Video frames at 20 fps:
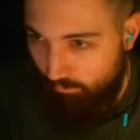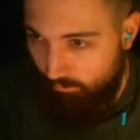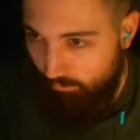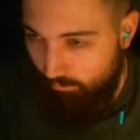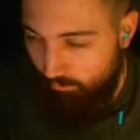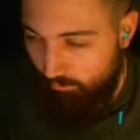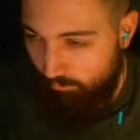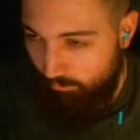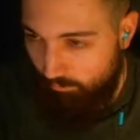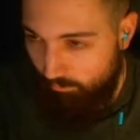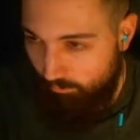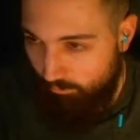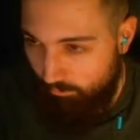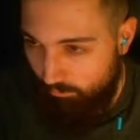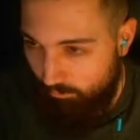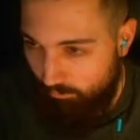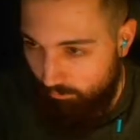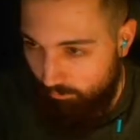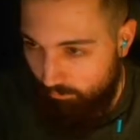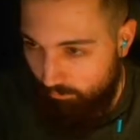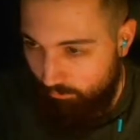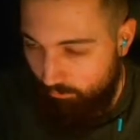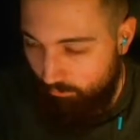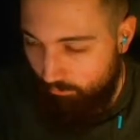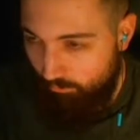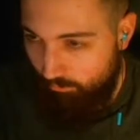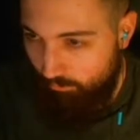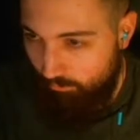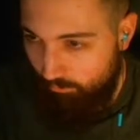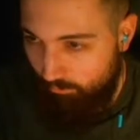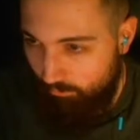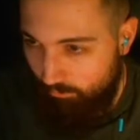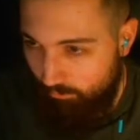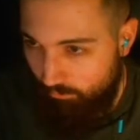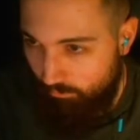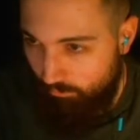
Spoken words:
(no one is talking)